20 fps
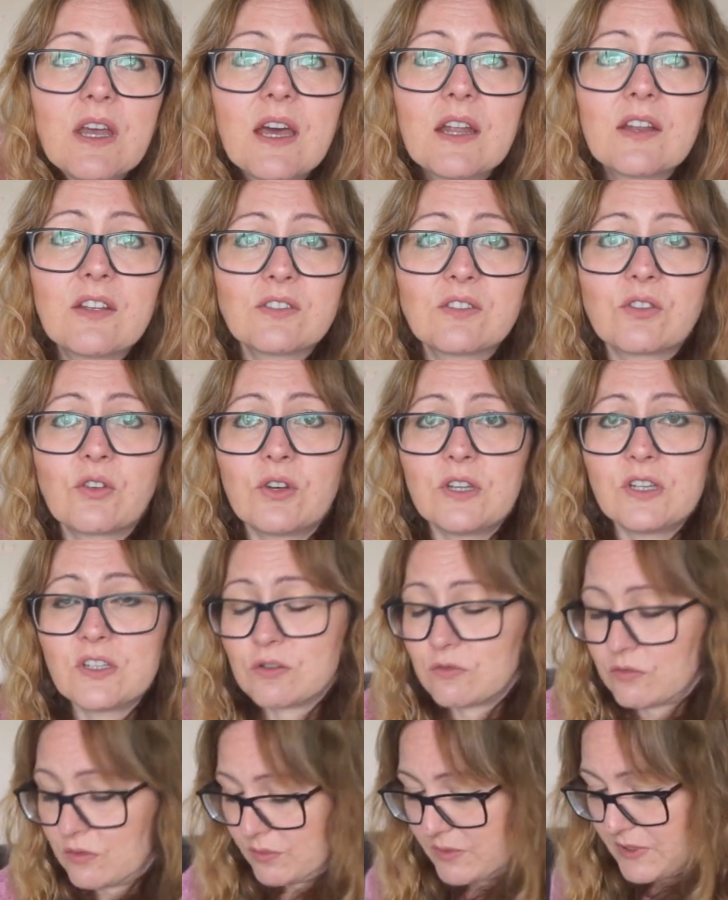And I also got
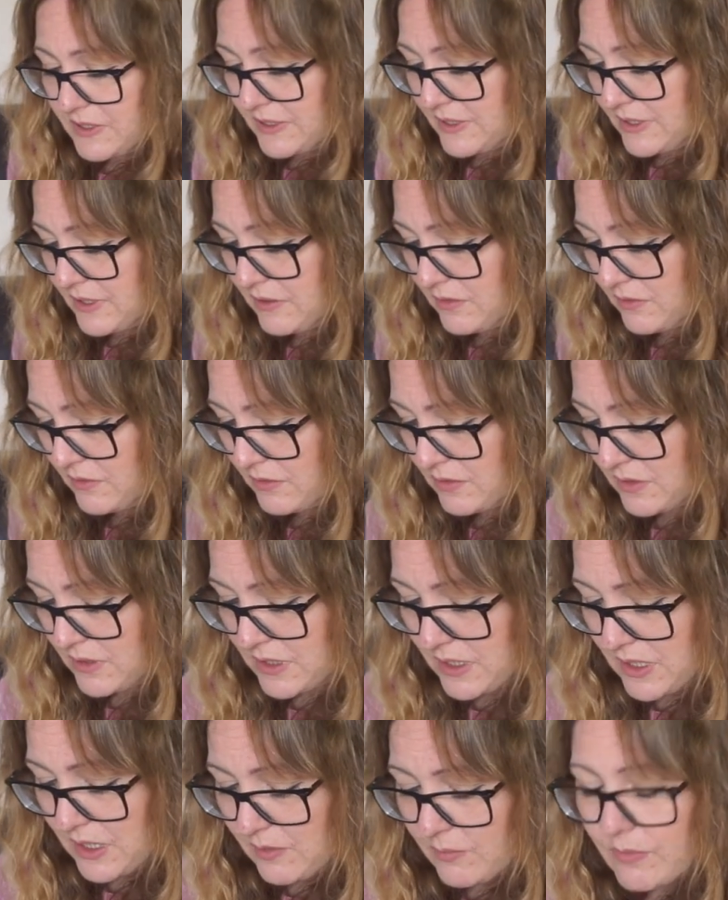interrupted
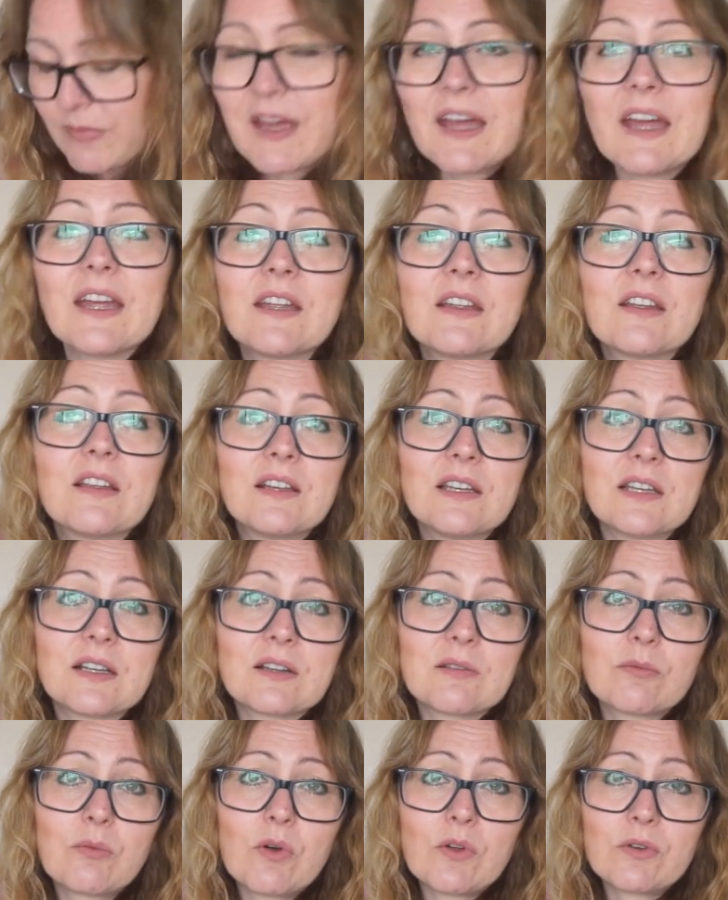by a
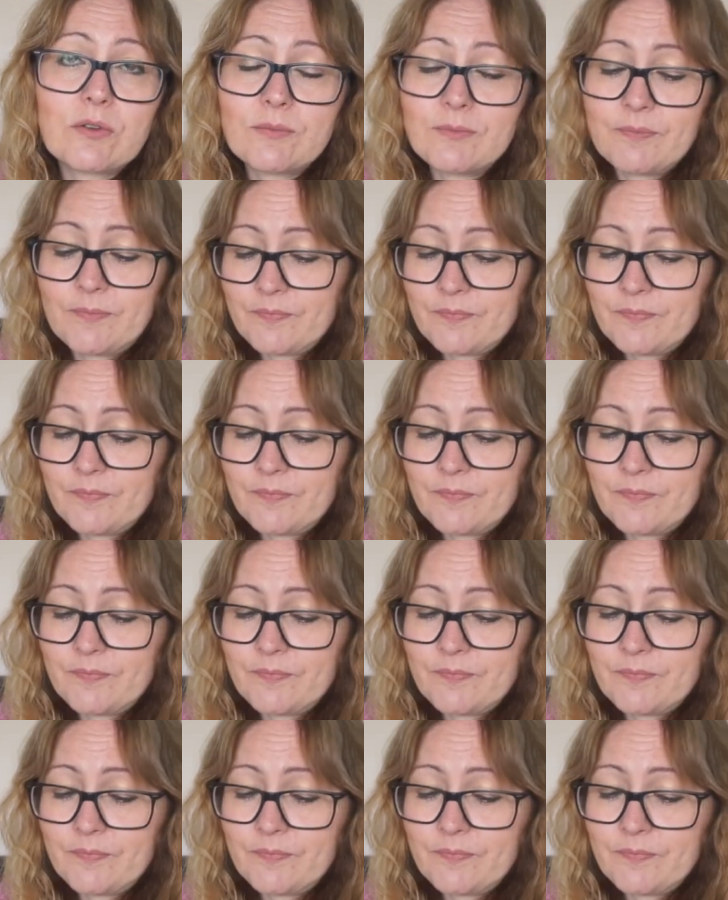little one.